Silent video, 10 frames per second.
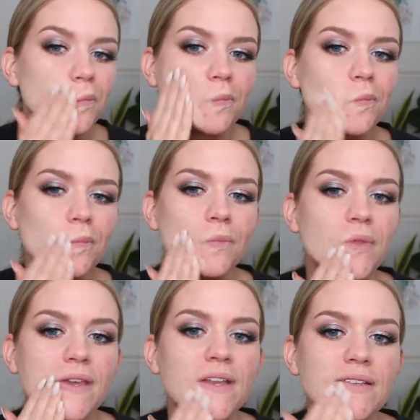
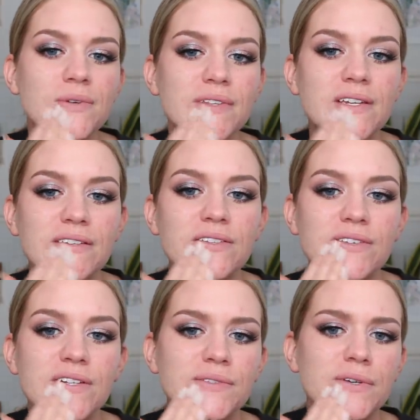Like it has a really nice
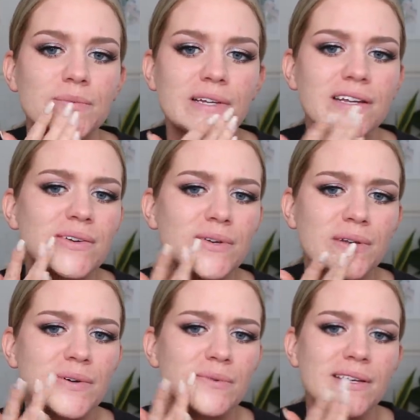feel to it, but I don't
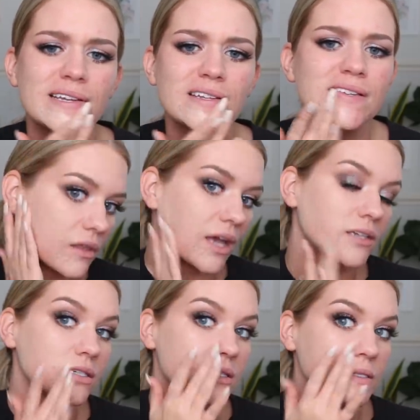know, man.
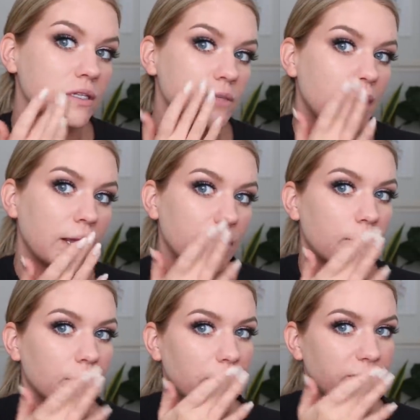Actually, still applying
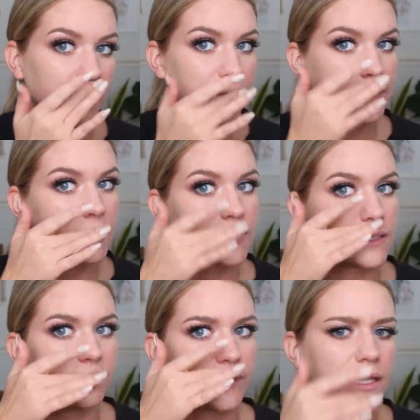that with my fingers, I
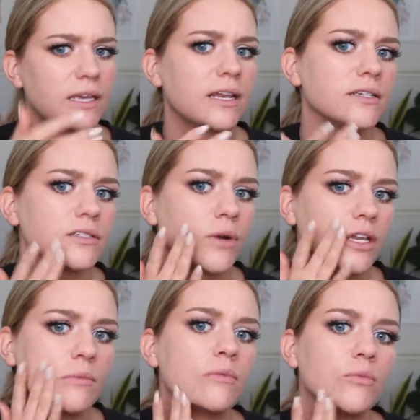still feel like it has
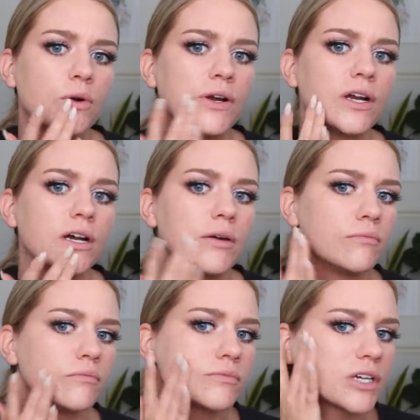quite a bit more
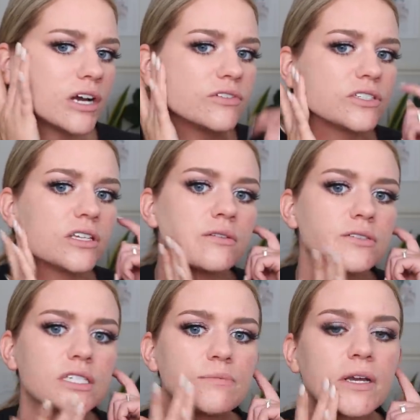coverage than I
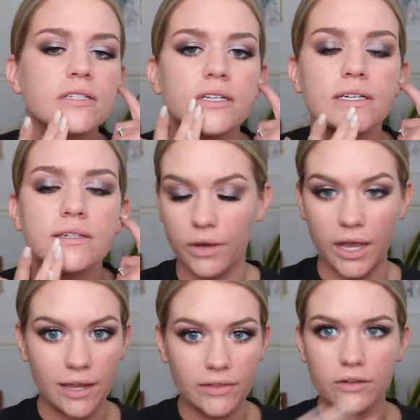was expecting.
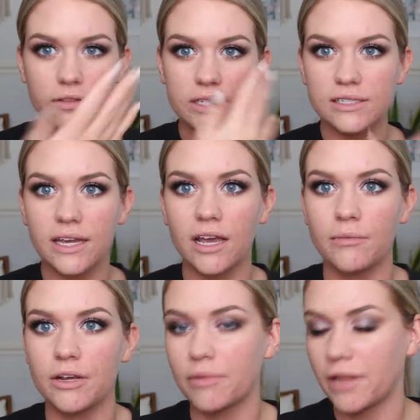Okay, and then on this side,
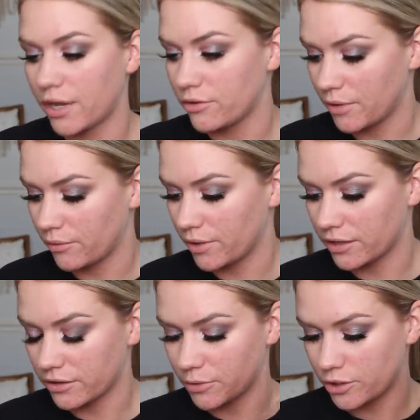I'm gonna apply it with my
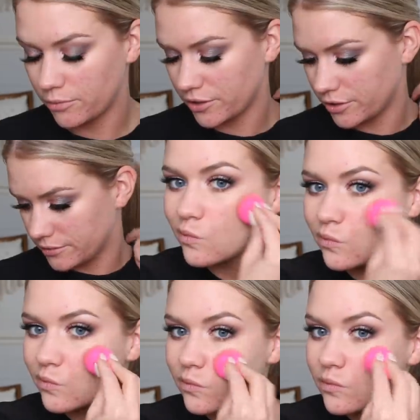regular beauty blender.
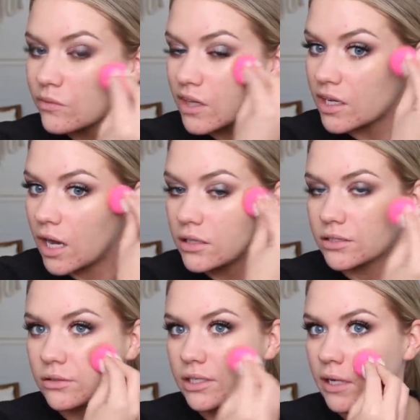The
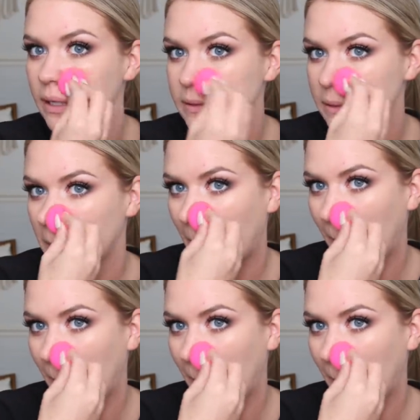color's really nice.